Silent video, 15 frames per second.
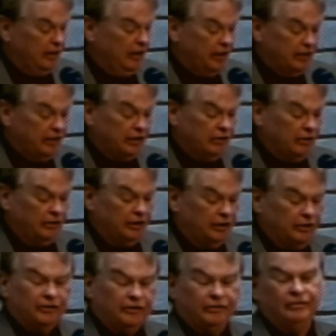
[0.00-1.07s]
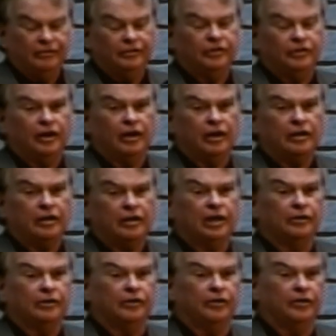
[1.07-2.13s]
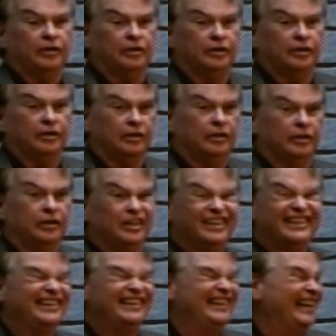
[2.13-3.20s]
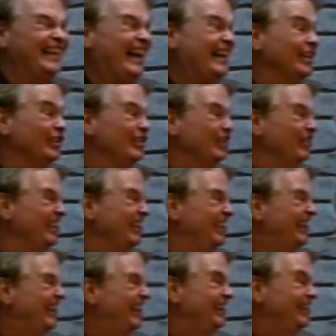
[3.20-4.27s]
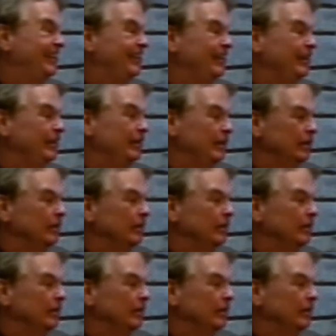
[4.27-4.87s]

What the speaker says: And they talk about the analogy of the Dead Sea.